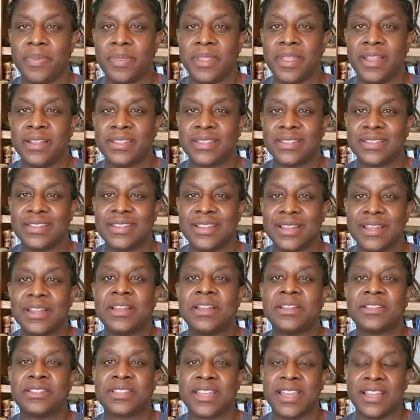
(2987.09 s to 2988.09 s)
It's
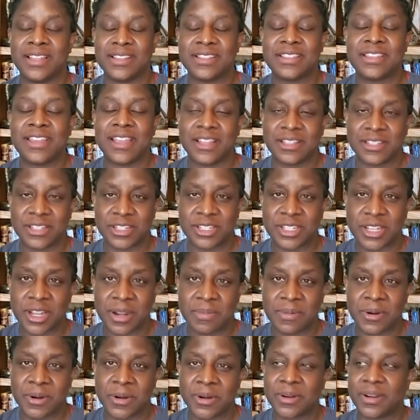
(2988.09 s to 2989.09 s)
it's get to the end of
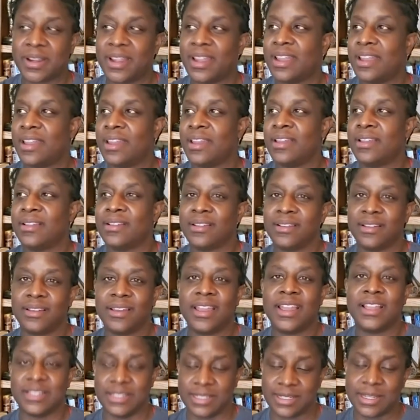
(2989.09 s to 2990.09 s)
summer and
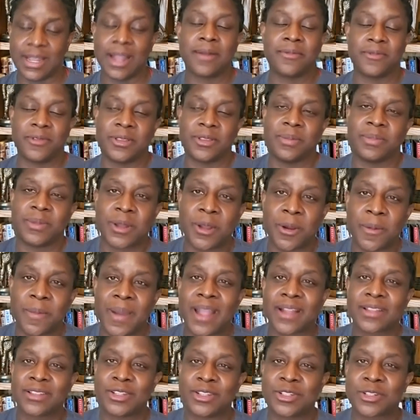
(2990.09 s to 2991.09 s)
it's time for them to go
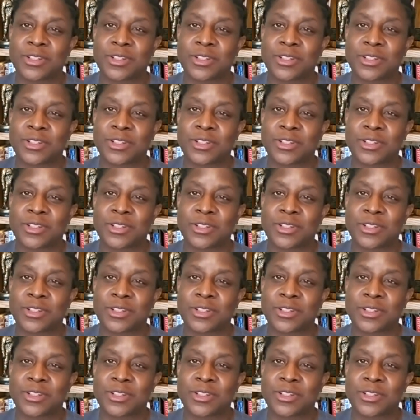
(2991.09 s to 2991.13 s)
back to